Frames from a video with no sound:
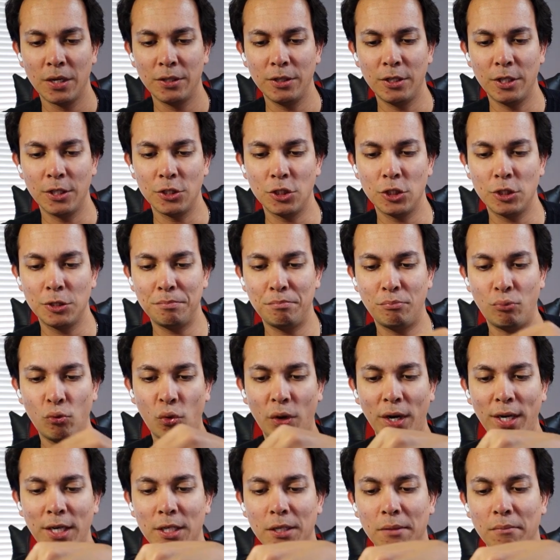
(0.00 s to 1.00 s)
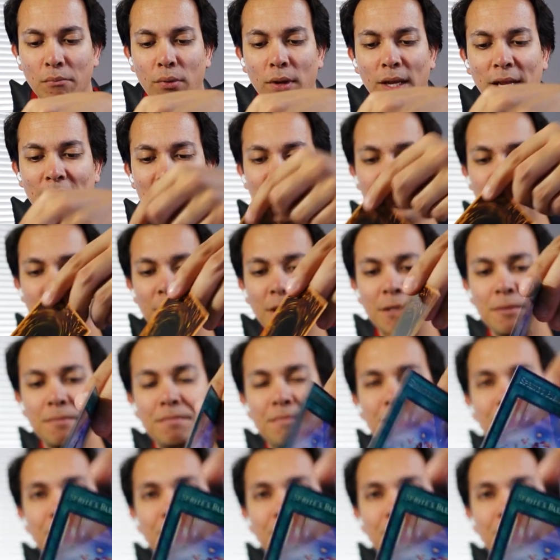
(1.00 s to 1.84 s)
The Sprite Blessing.